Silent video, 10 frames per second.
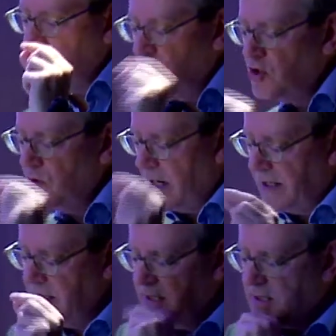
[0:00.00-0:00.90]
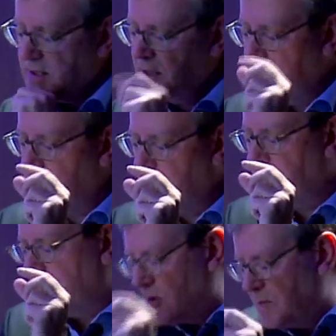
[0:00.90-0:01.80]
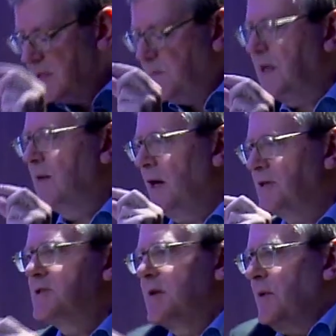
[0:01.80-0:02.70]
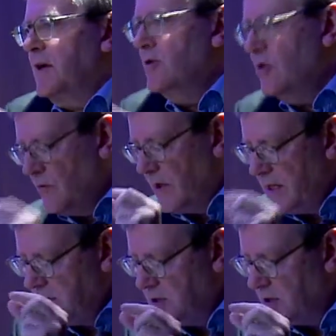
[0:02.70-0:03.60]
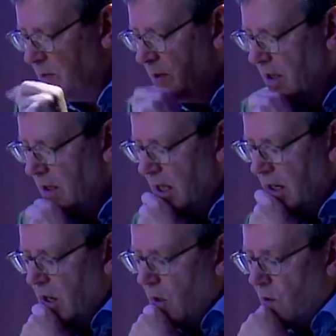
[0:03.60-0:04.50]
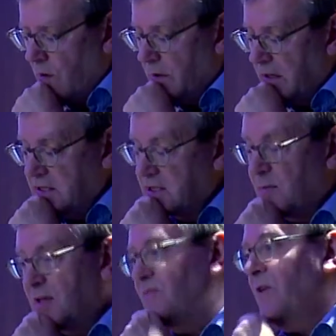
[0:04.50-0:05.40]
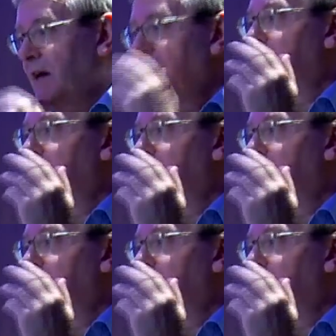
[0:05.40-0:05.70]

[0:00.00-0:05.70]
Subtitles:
new unease, they could be speaking about just simply a new relationship, or a relationship that's finally